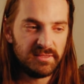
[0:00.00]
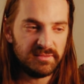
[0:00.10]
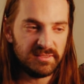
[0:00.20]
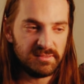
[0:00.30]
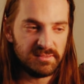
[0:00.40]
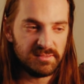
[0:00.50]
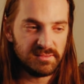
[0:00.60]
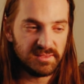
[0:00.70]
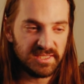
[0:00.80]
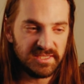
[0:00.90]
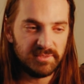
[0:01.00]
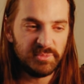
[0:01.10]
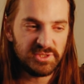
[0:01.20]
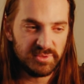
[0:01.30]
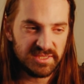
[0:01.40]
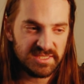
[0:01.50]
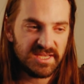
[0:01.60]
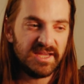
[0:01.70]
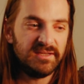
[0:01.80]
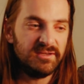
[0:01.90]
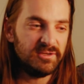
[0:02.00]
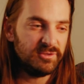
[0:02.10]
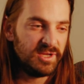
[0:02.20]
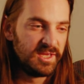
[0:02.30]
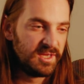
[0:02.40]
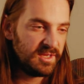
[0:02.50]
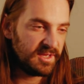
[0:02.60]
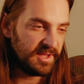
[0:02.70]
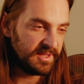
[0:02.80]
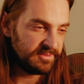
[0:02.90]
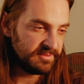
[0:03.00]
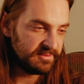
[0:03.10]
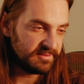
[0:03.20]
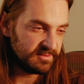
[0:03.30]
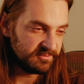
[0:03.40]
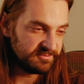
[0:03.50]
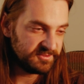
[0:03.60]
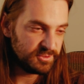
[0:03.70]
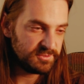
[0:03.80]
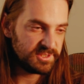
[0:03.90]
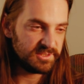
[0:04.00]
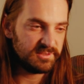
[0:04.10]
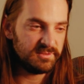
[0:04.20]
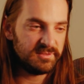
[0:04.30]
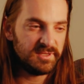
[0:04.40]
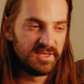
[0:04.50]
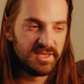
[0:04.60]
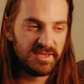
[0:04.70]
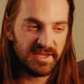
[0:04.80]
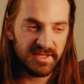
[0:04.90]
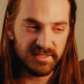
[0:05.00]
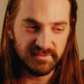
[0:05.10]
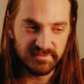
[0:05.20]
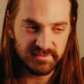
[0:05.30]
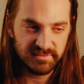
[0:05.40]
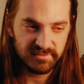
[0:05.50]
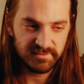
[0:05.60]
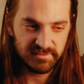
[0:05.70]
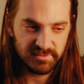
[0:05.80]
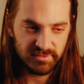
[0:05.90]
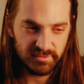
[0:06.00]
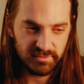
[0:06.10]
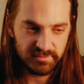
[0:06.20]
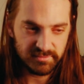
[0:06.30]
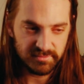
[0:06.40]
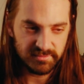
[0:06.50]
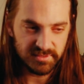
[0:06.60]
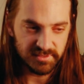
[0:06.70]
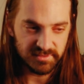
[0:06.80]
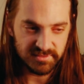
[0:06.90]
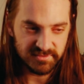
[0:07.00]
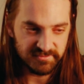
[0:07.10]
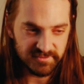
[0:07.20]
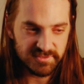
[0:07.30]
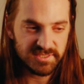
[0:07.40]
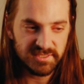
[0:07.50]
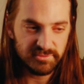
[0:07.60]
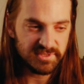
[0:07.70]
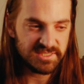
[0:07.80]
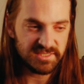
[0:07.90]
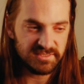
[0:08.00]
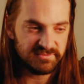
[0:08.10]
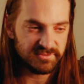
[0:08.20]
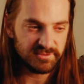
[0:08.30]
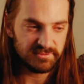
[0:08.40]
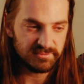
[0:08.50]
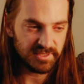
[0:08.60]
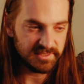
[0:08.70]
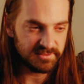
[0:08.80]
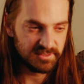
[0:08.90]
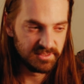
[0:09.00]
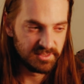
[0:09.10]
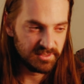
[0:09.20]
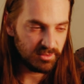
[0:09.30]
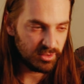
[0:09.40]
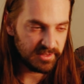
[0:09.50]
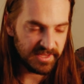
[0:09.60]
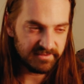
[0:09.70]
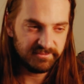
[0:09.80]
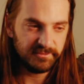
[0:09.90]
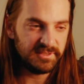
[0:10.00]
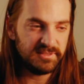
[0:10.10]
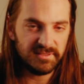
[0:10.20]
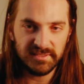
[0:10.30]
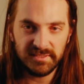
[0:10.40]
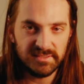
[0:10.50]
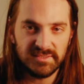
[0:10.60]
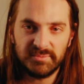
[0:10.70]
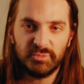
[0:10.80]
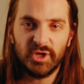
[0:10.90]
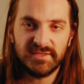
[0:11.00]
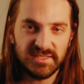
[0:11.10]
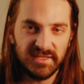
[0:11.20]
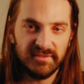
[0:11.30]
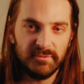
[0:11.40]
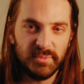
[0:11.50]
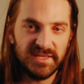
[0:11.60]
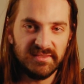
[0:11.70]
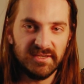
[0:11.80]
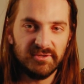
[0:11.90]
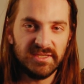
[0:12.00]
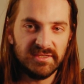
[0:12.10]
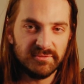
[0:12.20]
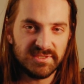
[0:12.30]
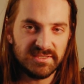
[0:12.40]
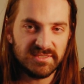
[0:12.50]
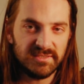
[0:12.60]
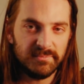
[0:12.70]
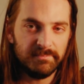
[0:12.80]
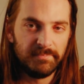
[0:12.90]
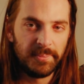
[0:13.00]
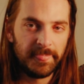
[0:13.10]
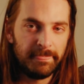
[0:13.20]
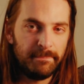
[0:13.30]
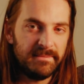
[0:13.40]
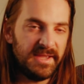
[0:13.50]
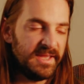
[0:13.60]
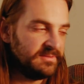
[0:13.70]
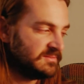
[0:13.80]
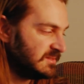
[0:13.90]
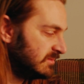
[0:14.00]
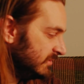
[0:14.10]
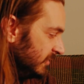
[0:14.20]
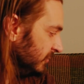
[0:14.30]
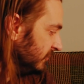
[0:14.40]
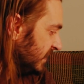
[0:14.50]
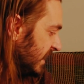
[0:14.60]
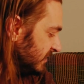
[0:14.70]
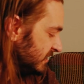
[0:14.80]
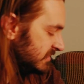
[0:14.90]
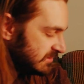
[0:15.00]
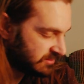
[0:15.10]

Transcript: the link between the Tango and the Fusion and the diversity receiver. Like, everything is brought together by their ecosystem, and you know, that's